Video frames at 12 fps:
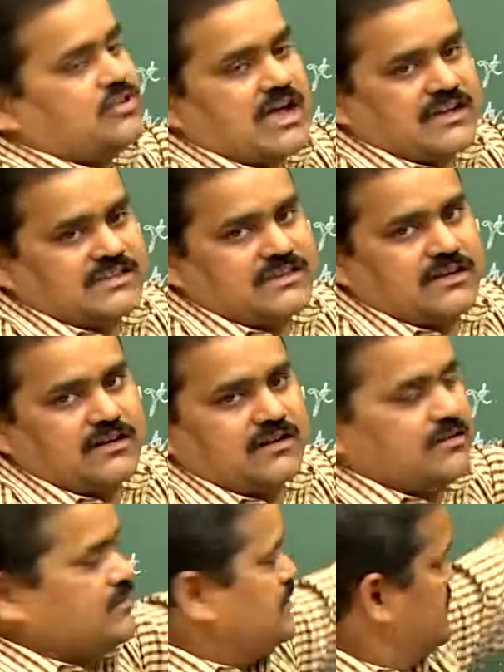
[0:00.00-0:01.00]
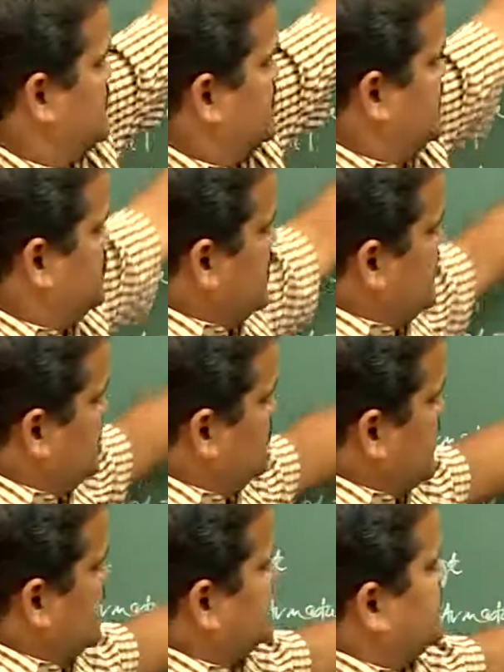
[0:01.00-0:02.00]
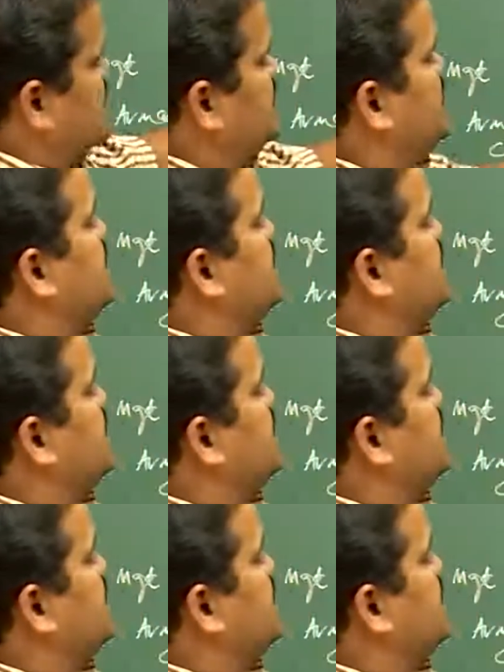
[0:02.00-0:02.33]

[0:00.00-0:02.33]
the axle. This one is the axle.